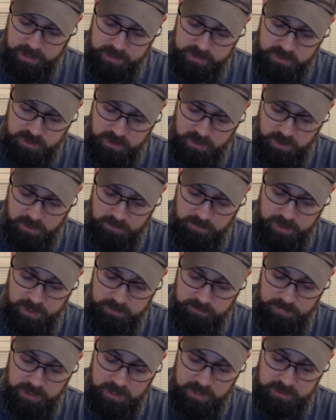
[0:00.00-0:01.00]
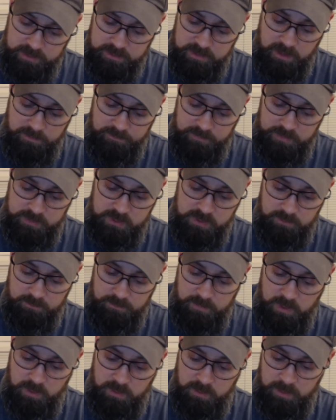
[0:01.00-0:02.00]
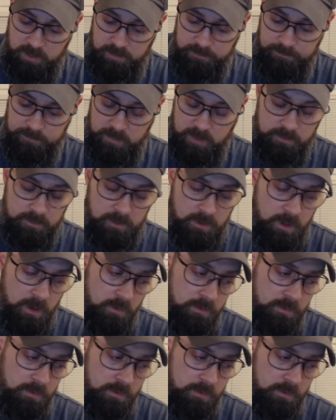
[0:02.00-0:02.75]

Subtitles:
should already be in temperature mode. Oh,